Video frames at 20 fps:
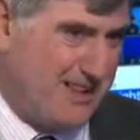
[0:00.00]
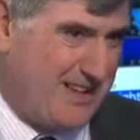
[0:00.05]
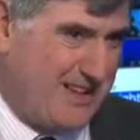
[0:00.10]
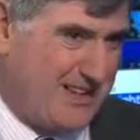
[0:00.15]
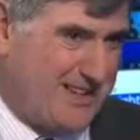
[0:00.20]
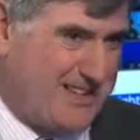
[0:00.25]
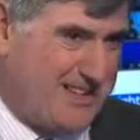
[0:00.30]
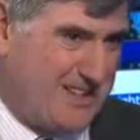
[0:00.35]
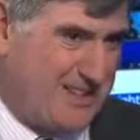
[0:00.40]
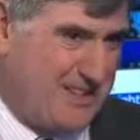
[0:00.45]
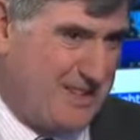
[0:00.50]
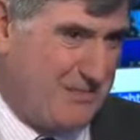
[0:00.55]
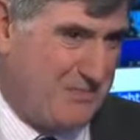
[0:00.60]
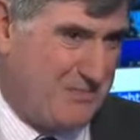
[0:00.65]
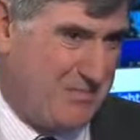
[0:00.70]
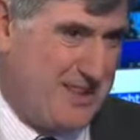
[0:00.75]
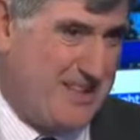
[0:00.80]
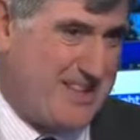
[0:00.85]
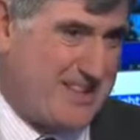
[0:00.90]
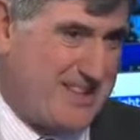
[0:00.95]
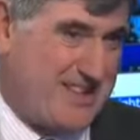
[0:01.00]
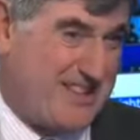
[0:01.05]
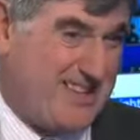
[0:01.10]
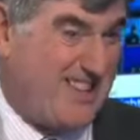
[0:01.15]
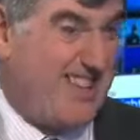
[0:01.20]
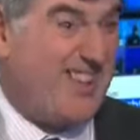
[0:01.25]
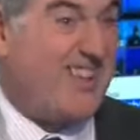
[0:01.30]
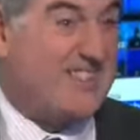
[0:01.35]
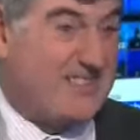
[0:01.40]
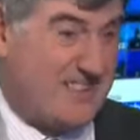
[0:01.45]
And so the best
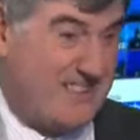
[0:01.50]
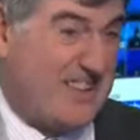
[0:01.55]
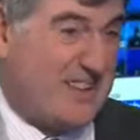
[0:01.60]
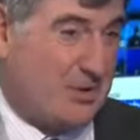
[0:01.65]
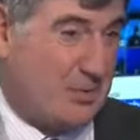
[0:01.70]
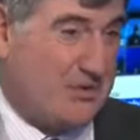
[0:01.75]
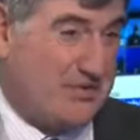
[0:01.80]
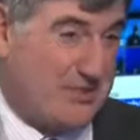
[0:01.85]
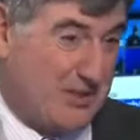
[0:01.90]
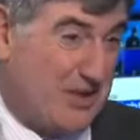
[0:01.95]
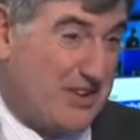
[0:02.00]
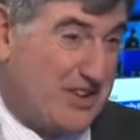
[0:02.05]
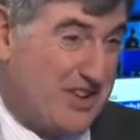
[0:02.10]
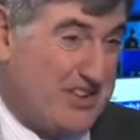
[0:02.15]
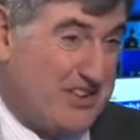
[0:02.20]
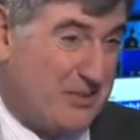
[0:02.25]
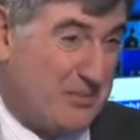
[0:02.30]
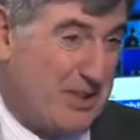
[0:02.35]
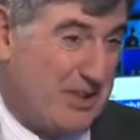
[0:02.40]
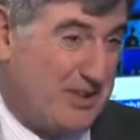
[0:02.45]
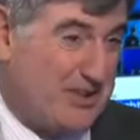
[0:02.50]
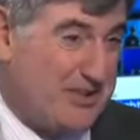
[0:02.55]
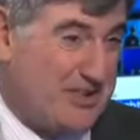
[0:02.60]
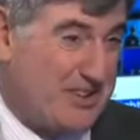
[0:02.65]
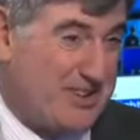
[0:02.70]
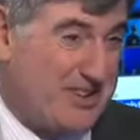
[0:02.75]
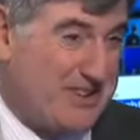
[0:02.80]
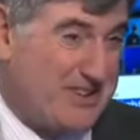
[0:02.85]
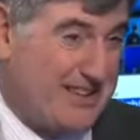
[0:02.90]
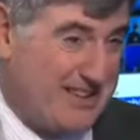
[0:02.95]
yardstick we've got, I suppose,
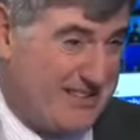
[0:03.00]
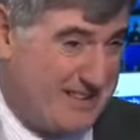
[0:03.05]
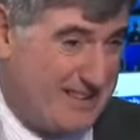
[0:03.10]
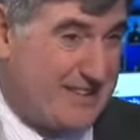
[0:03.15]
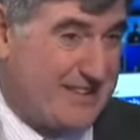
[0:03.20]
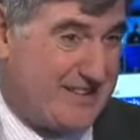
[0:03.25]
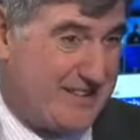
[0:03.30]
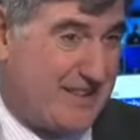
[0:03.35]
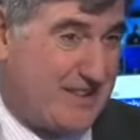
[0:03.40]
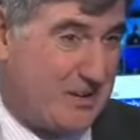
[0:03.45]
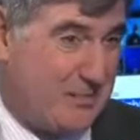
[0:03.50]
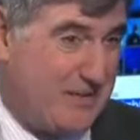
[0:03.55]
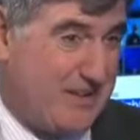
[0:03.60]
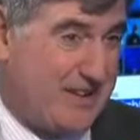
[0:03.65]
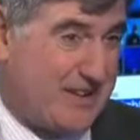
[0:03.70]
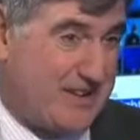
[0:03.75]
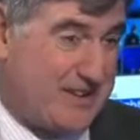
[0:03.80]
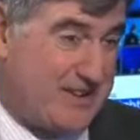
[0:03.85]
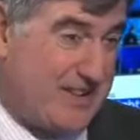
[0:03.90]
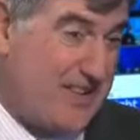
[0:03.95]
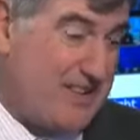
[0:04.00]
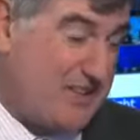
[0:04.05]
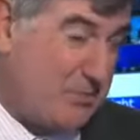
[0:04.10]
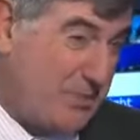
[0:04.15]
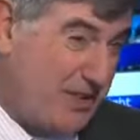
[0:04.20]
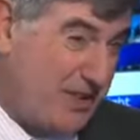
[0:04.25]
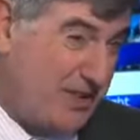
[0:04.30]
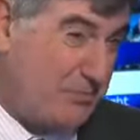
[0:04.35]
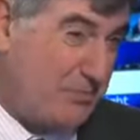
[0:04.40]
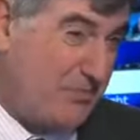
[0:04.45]
is the asylum figures. And that's
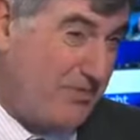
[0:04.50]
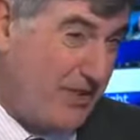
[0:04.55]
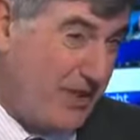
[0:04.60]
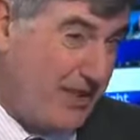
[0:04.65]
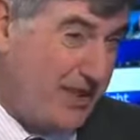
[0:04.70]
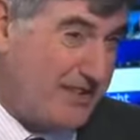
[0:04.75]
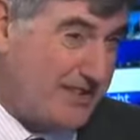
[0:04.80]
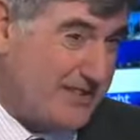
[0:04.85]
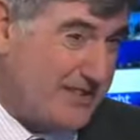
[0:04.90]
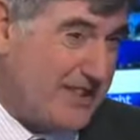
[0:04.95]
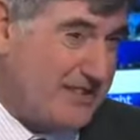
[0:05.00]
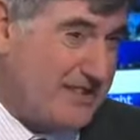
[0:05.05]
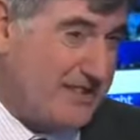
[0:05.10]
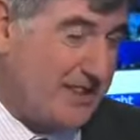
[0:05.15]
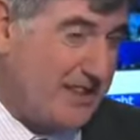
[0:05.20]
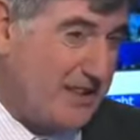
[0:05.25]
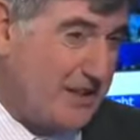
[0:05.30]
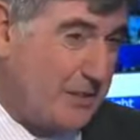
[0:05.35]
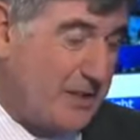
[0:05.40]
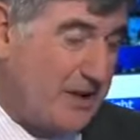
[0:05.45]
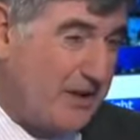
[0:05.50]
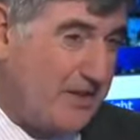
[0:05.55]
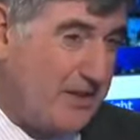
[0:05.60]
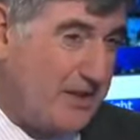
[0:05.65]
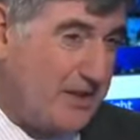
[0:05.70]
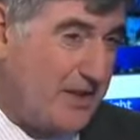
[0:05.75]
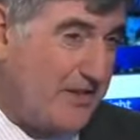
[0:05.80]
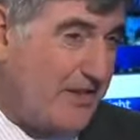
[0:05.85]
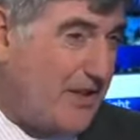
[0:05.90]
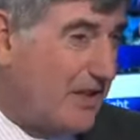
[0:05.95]
been fairly static here, about
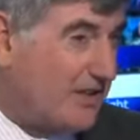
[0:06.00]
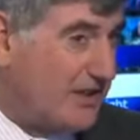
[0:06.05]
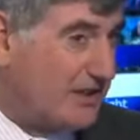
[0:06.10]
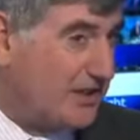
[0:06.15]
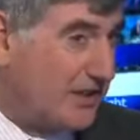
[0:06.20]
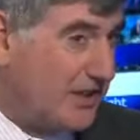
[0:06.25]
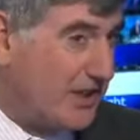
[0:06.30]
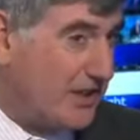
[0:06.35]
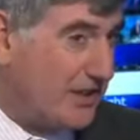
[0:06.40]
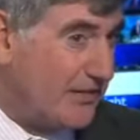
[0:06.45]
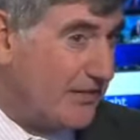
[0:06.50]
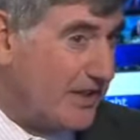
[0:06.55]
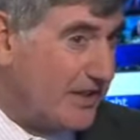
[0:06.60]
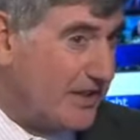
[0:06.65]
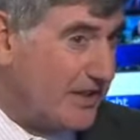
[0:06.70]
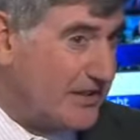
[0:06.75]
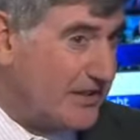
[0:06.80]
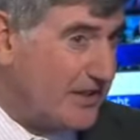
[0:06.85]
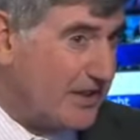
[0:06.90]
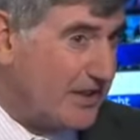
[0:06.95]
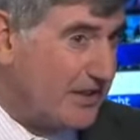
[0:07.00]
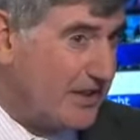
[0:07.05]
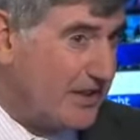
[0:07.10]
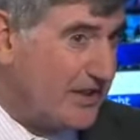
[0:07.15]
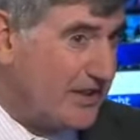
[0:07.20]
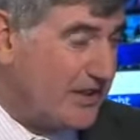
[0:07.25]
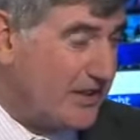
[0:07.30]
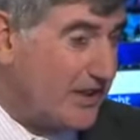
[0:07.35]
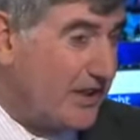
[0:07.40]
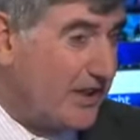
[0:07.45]
30,000 a year for the last 10
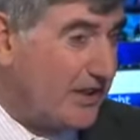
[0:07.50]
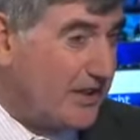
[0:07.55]
years.